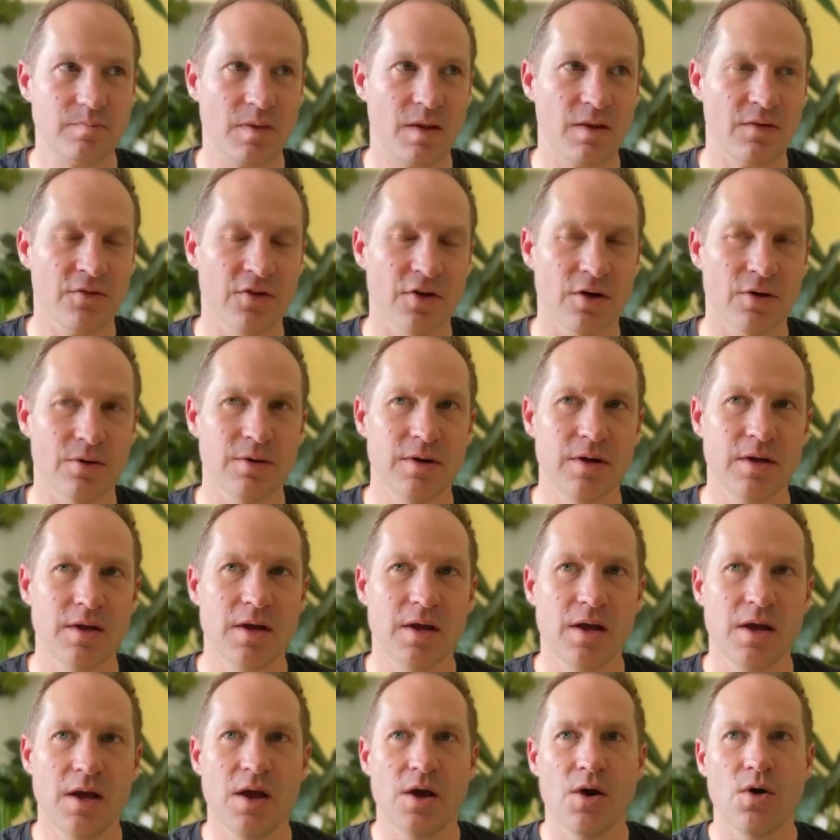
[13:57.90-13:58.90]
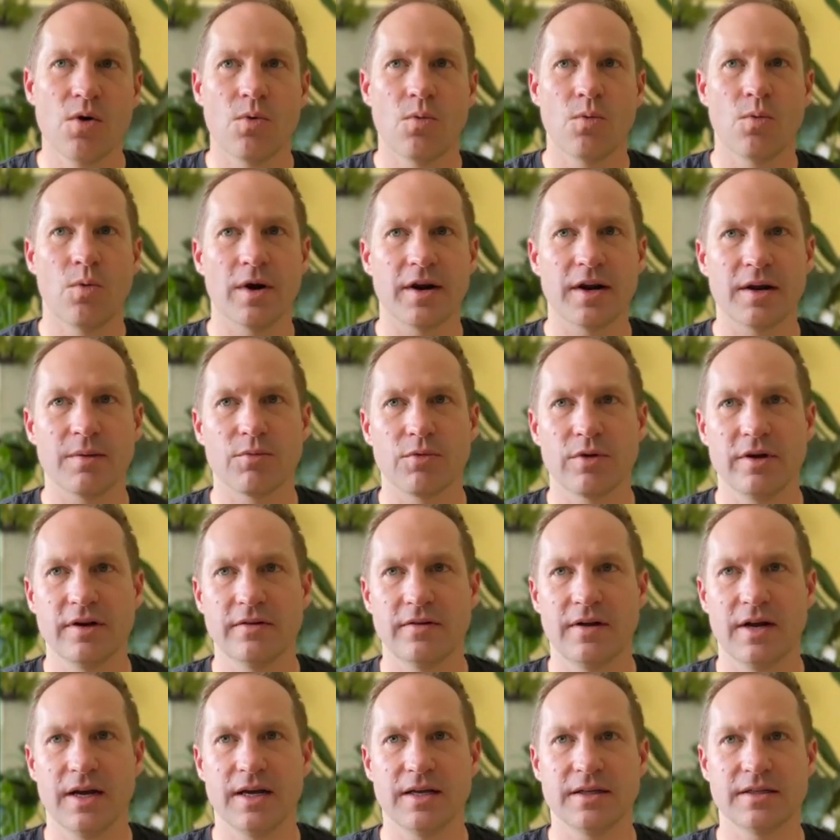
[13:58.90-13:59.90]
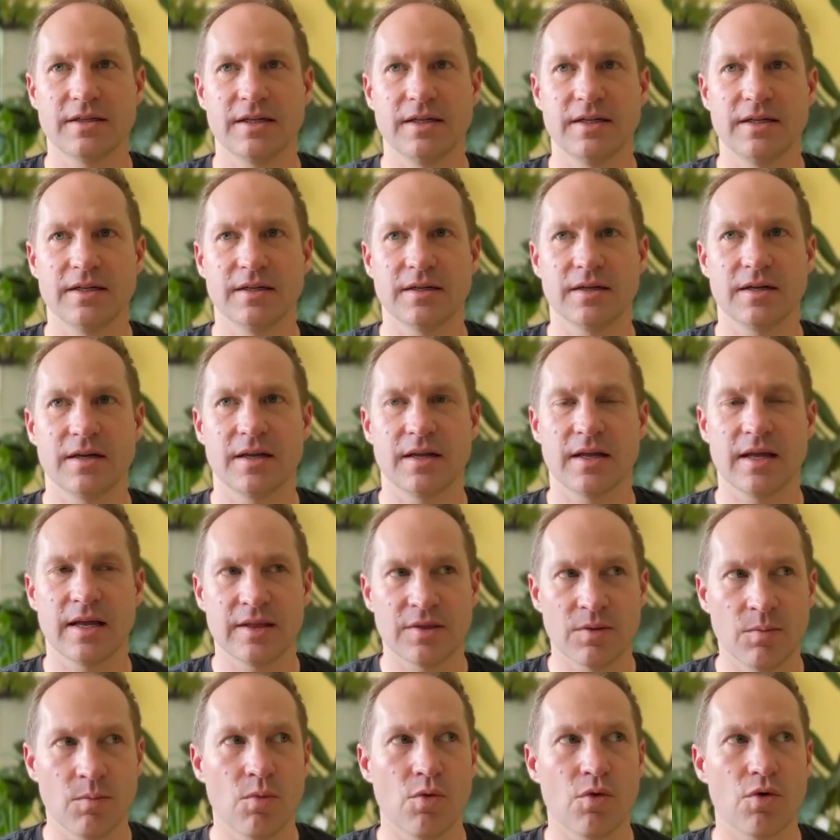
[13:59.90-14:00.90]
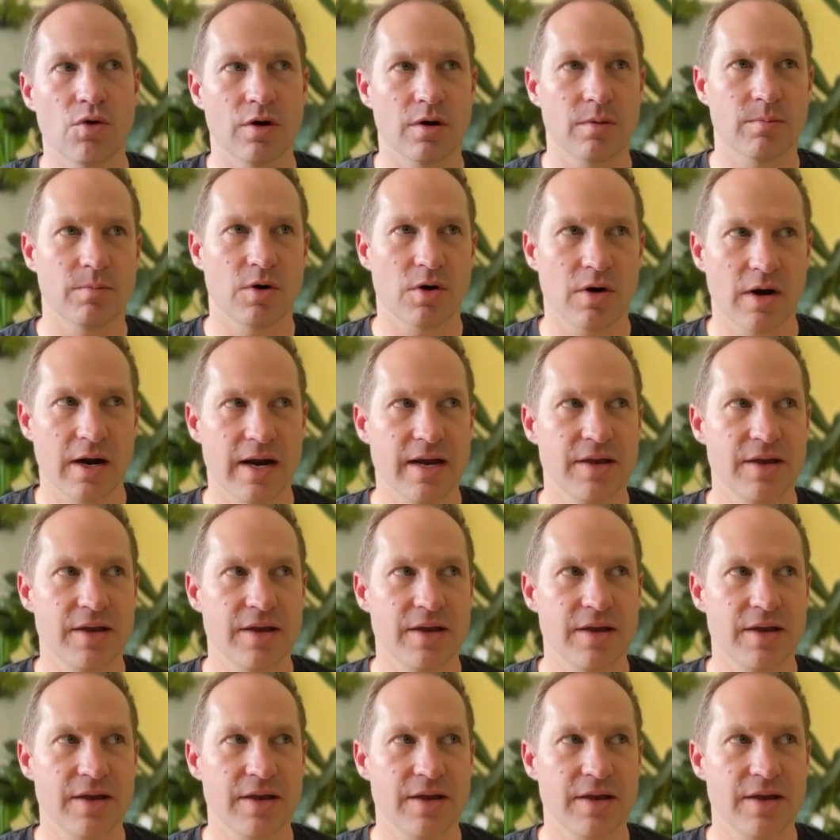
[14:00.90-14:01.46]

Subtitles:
So what I'm realizing the more and more I